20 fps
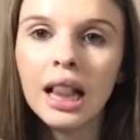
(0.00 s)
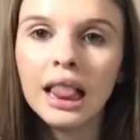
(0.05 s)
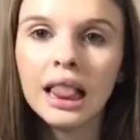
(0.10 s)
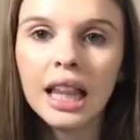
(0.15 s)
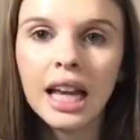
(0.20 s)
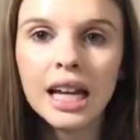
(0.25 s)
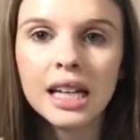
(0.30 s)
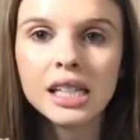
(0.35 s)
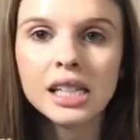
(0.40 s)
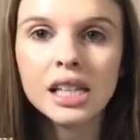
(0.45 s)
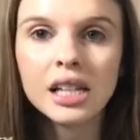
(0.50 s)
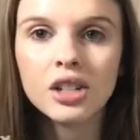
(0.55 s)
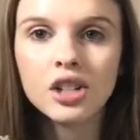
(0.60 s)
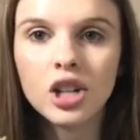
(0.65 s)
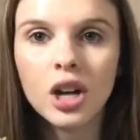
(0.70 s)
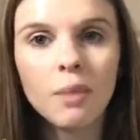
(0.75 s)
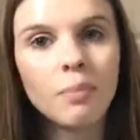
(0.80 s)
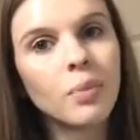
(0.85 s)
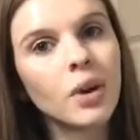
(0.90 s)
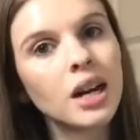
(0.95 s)
let's
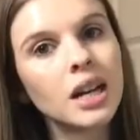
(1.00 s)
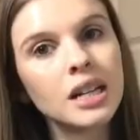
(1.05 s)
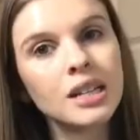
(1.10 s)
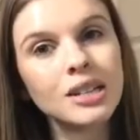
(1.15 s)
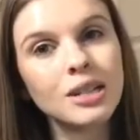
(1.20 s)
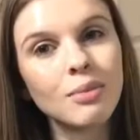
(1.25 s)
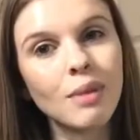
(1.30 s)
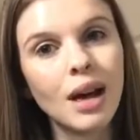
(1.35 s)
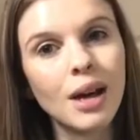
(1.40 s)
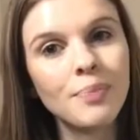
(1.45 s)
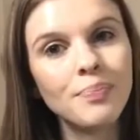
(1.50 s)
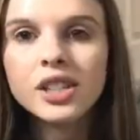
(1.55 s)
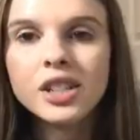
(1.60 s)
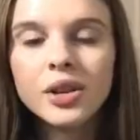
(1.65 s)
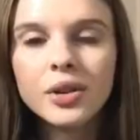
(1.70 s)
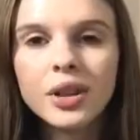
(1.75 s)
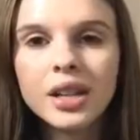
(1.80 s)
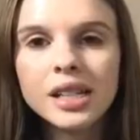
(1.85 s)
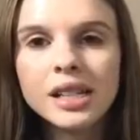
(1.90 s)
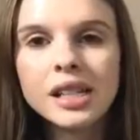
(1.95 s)
jump right into it. So
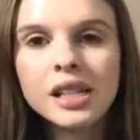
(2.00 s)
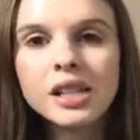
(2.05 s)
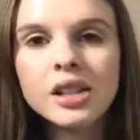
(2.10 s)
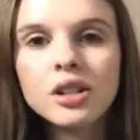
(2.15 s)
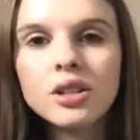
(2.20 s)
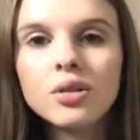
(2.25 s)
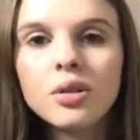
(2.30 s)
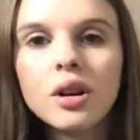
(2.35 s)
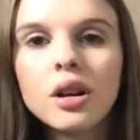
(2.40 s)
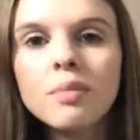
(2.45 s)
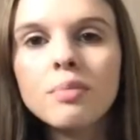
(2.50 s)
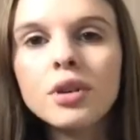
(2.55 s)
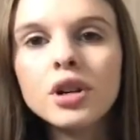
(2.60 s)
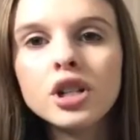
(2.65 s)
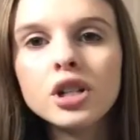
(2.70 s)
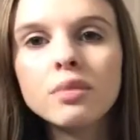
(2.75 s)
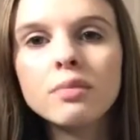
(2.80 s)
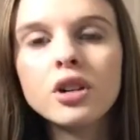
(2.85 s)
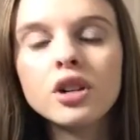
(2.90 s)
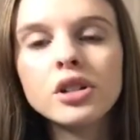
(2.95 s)
this is the Tory
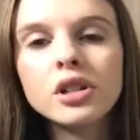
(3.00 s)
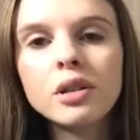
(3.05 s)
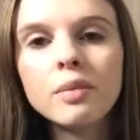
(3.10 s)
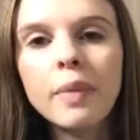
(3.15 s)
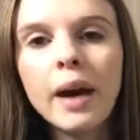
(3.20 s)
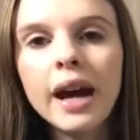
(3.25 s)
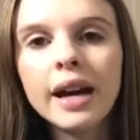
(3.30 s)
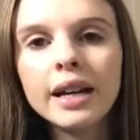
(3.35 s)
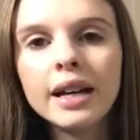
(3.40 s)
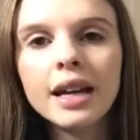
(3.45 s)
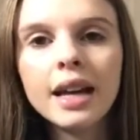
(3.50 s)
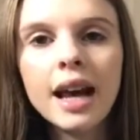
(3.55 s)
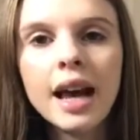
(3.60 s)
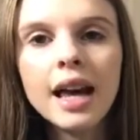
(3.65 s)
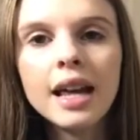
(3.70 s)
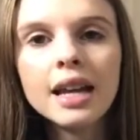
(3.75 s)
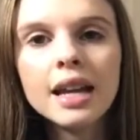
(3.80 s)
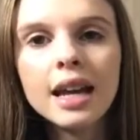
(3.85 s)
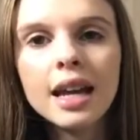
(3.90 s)
Burch Mercer bag again,